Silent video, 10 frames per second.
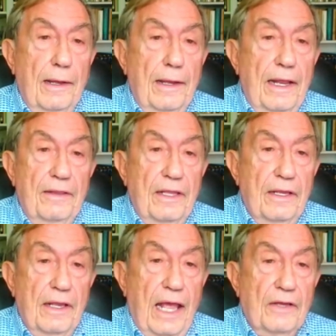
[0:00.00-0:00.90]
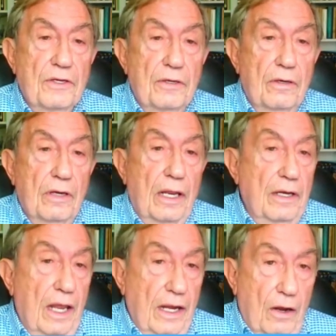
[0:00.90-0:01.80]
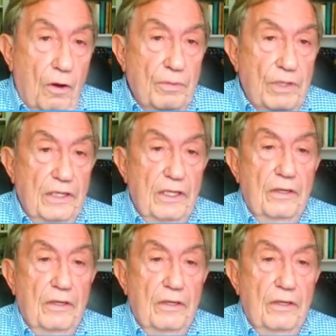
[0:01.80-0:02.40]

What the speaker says: And I think action, and I hope that